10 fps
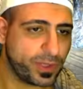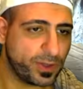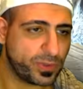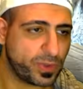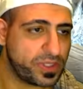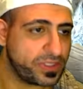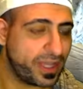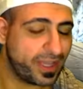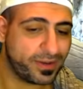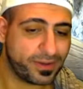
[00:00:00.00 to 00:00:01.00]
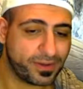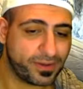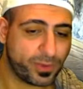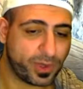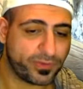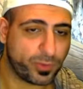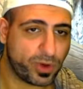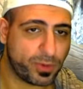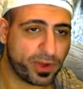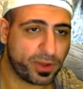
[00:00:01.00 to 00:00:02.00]
go. So he's dead. We don't have to
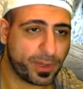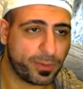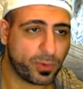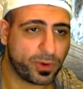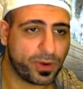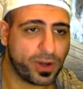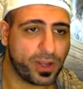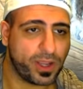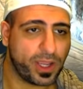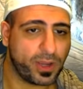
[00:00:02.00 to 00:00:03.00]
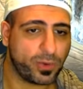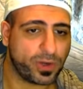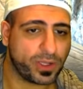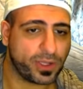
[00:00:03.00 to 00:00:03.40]
worry about him anymore. And we're going to